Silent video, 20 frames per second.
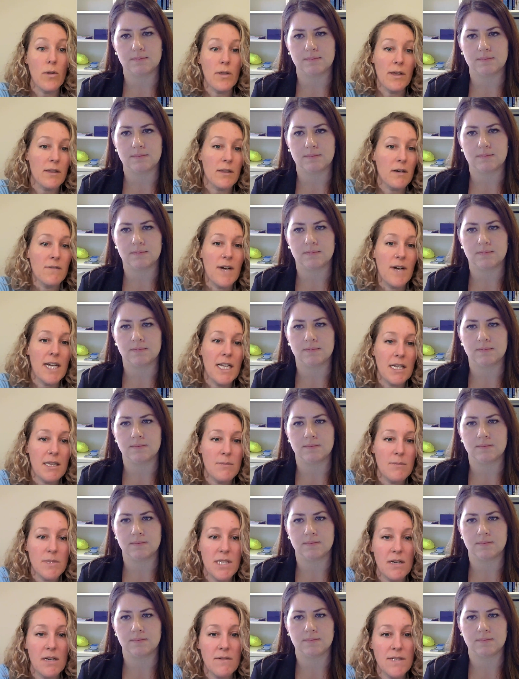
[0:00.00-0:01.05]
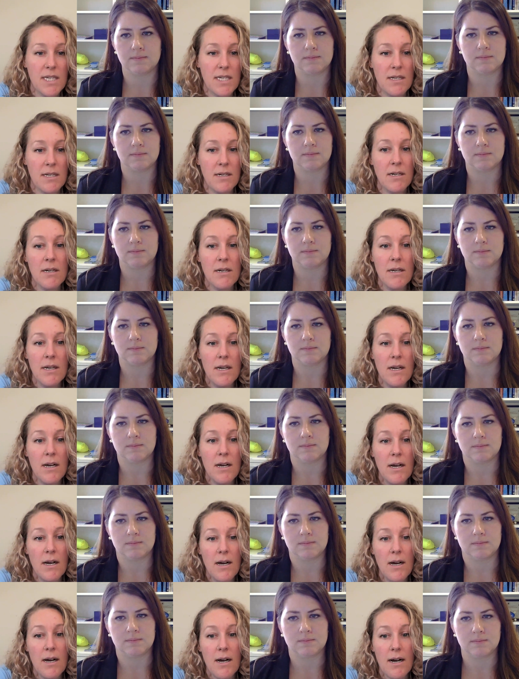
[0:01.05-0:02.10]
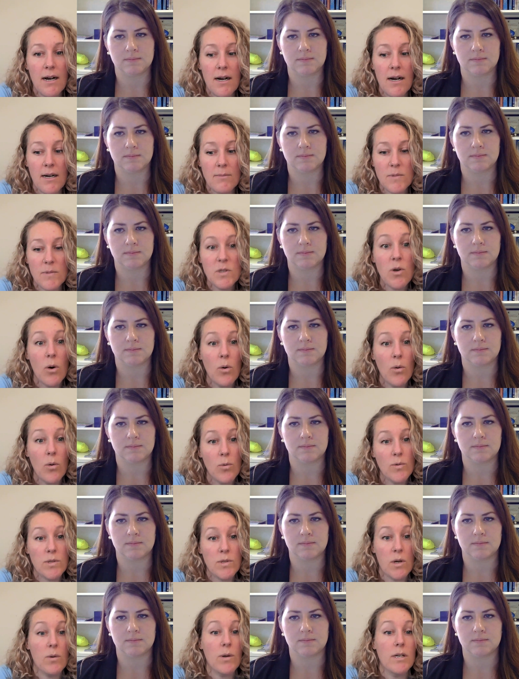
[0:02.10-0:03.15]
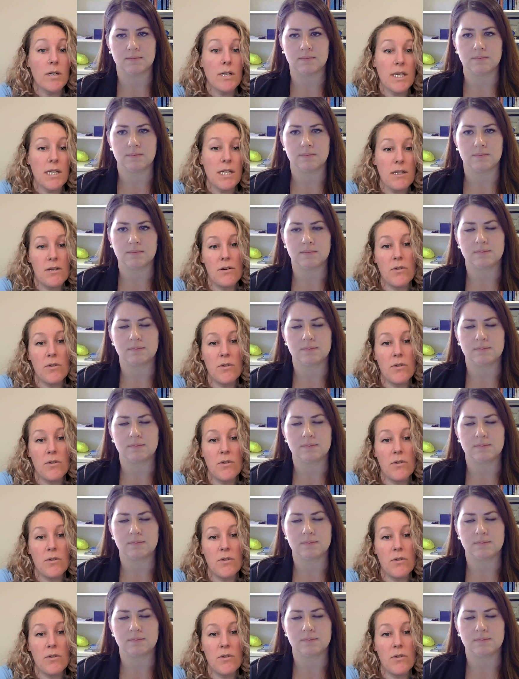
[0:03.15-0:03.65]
Speaker 1: role that they're finding themselves in um, so so early